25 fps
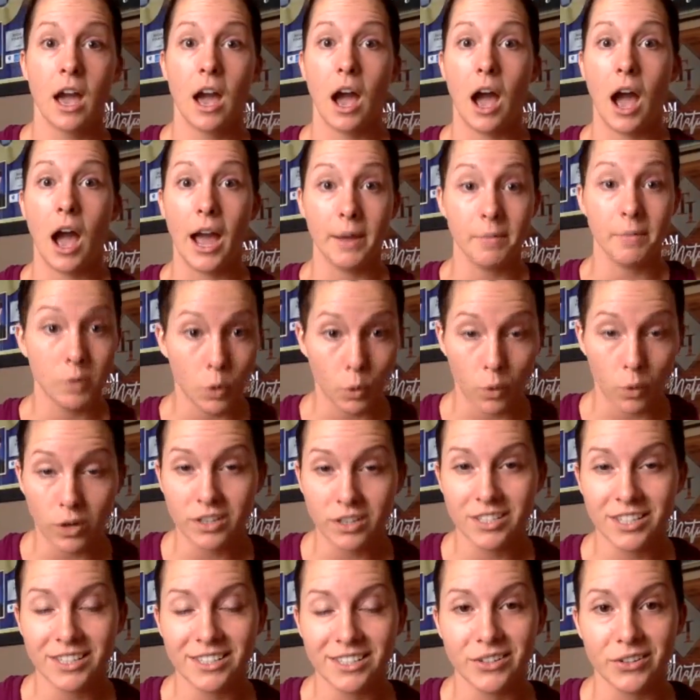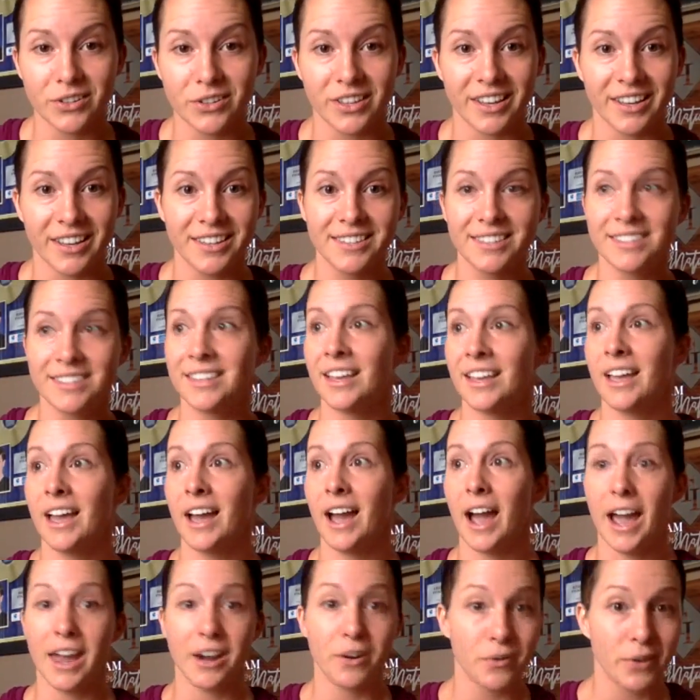I'm going to do this,
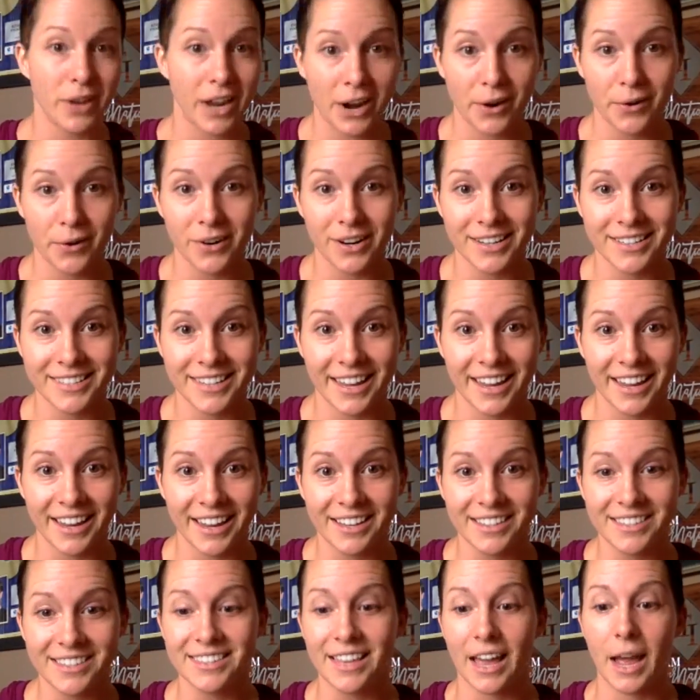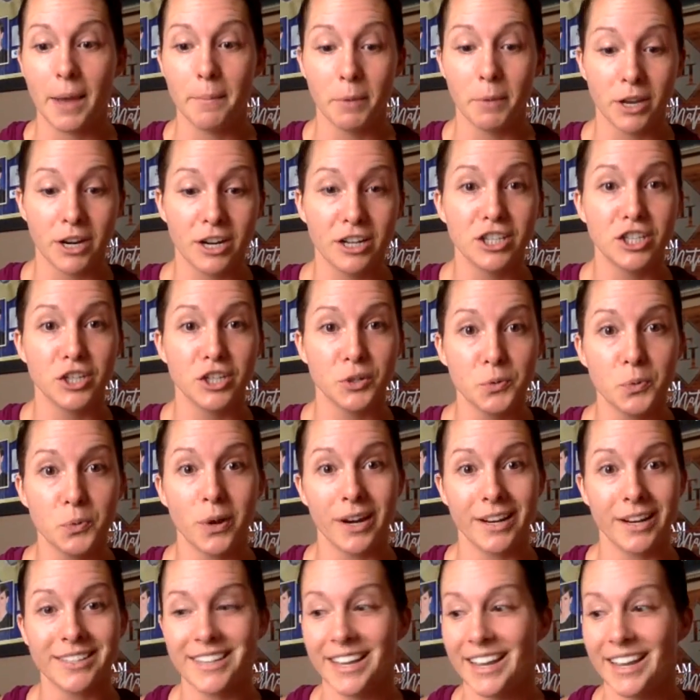I don't care what it takes, I'm going to do what
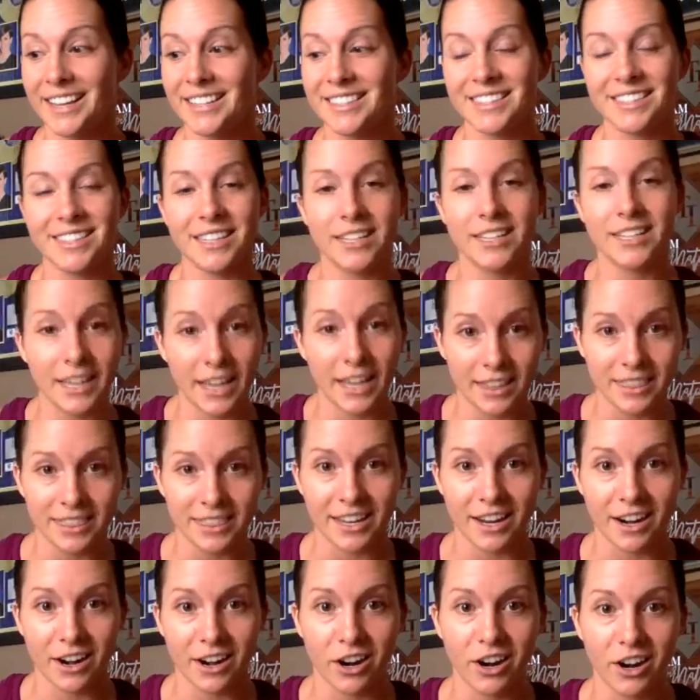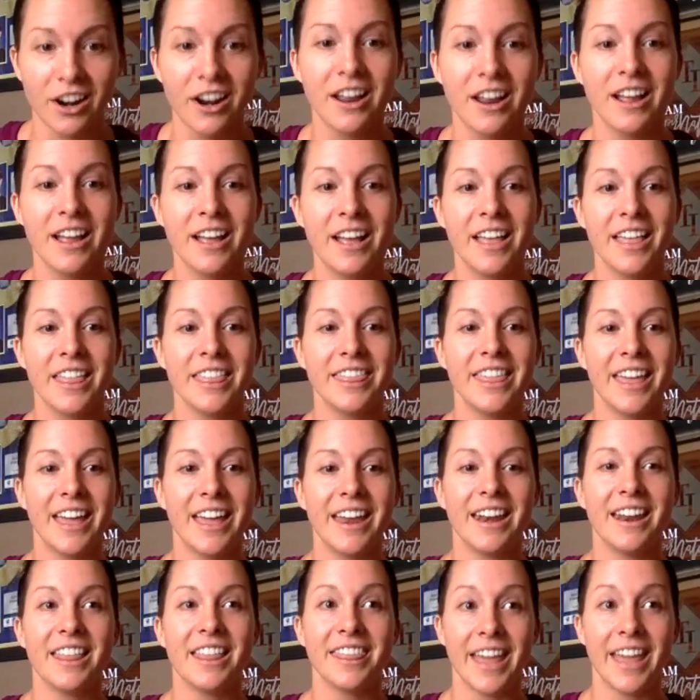it takes to get there,
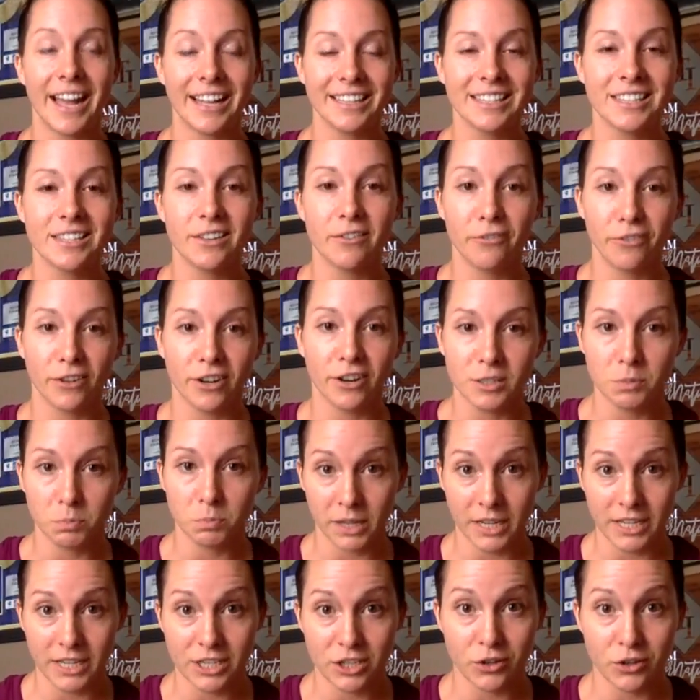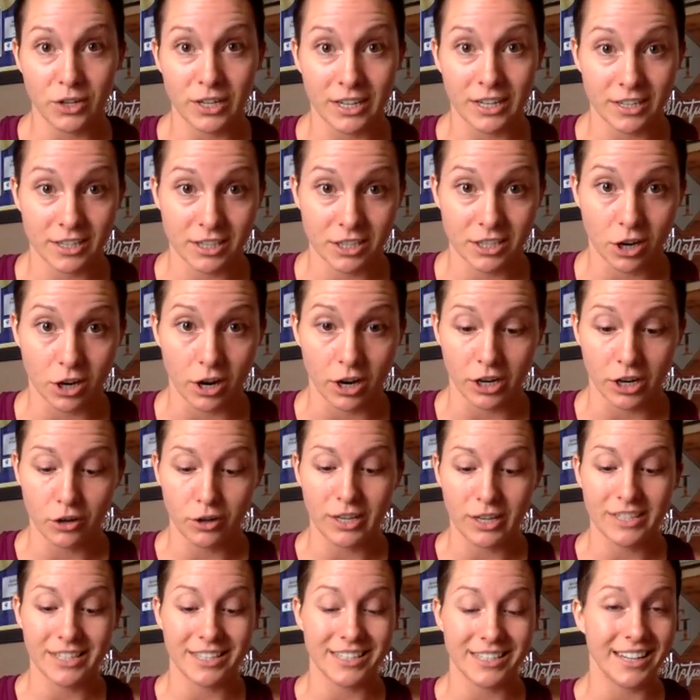then that's the first place you need to start. You
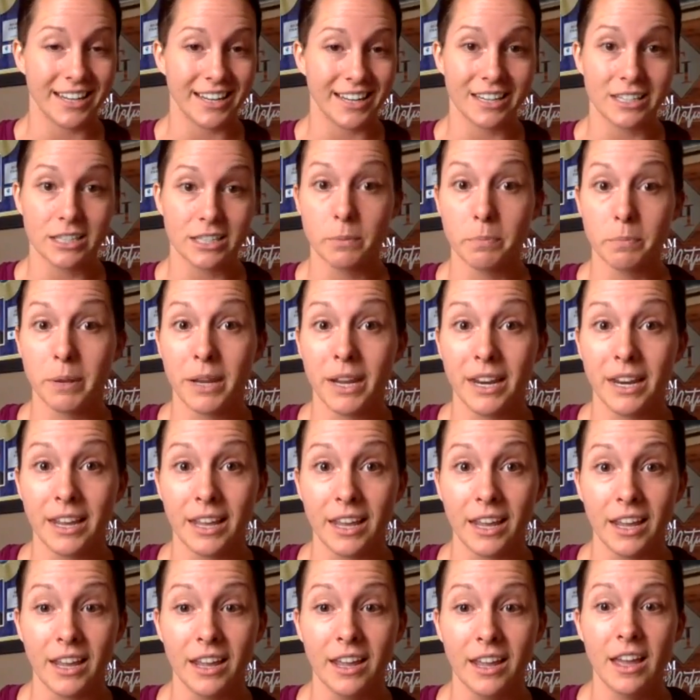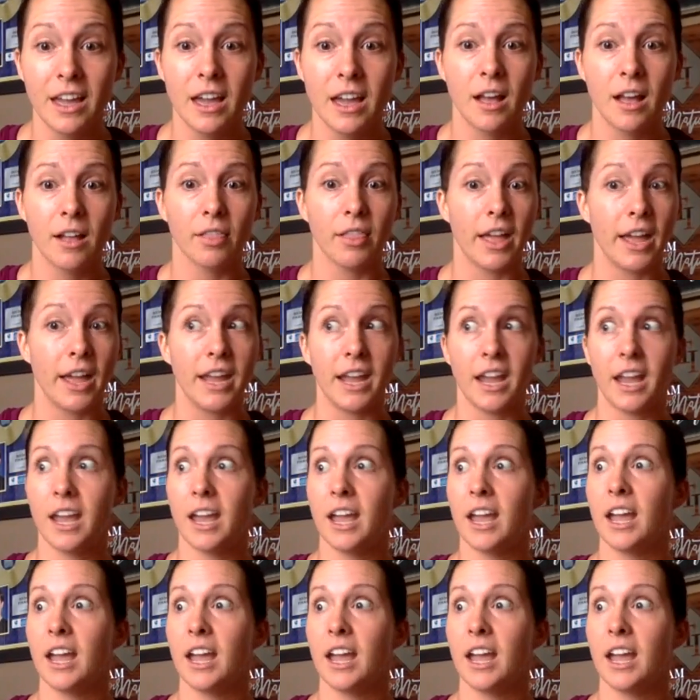need to dig into PD like